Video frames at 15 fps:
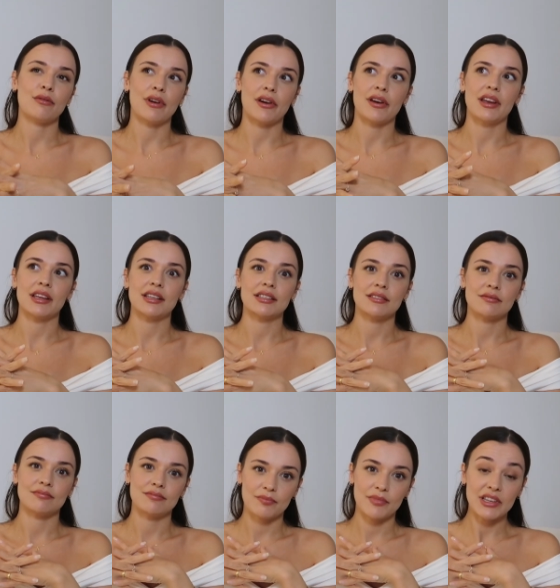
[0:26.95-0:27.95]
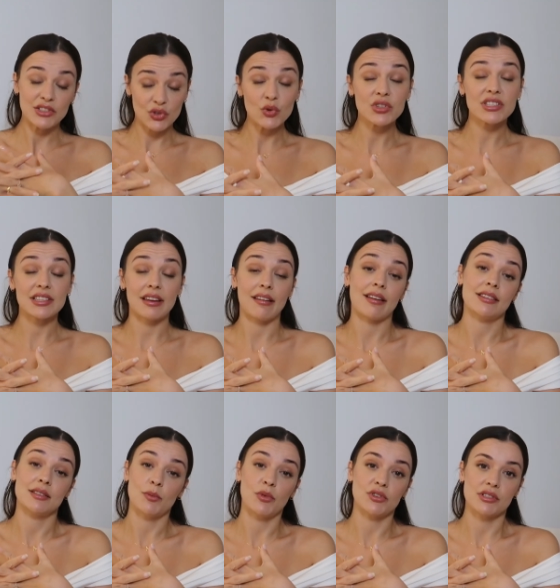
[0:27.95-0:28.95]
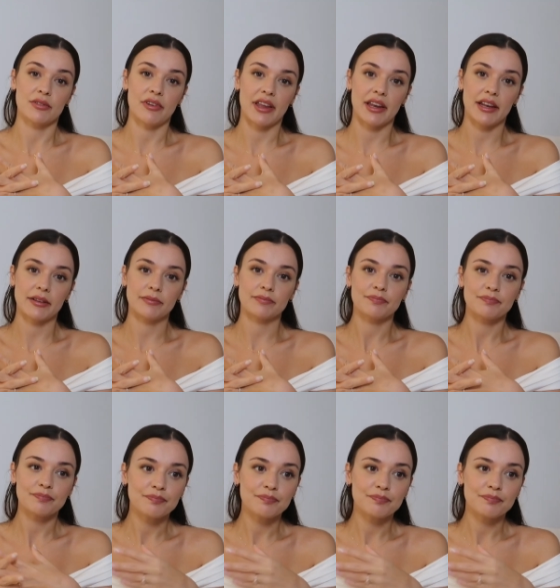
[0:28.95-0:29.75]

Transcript: very exhausting and demotivating.